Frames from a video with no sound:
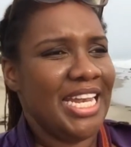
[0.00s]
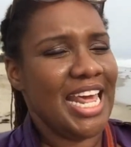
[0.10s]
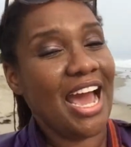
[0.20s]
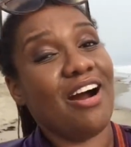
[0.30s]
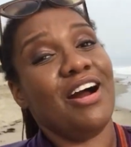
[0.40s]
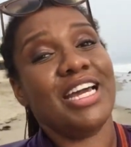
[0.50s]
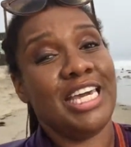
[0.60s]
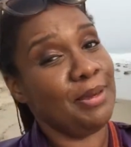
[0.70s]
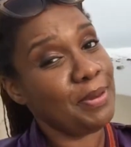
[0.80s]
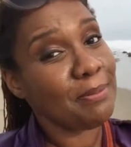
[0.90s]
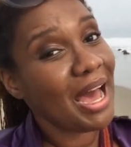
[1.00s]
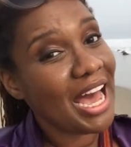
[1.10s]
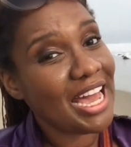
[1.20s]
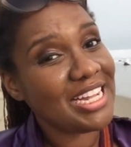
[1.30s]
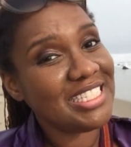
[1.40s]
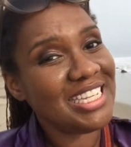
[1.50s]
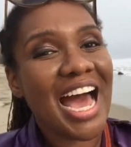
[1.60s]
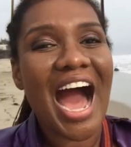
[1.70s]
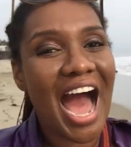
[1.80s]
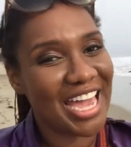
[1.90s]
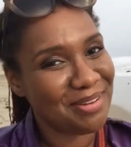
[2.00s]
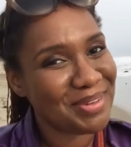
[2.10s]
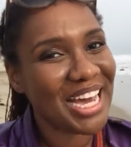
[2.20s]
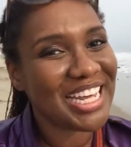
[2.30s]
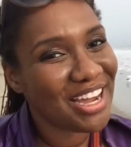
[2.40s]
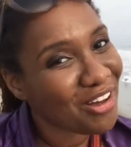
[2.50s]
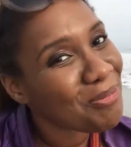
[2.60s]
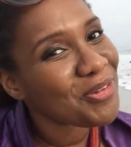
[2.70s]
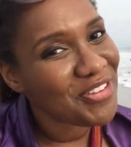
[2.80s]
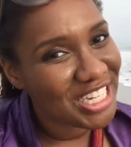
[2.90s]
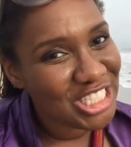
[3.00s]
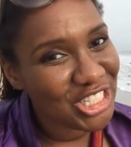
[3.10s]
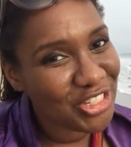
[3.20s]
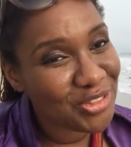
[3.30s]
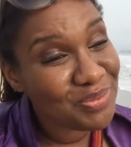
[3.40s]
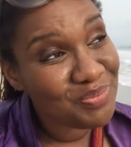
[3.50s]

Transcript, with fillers: Now, keep in mind, I am not a health professional.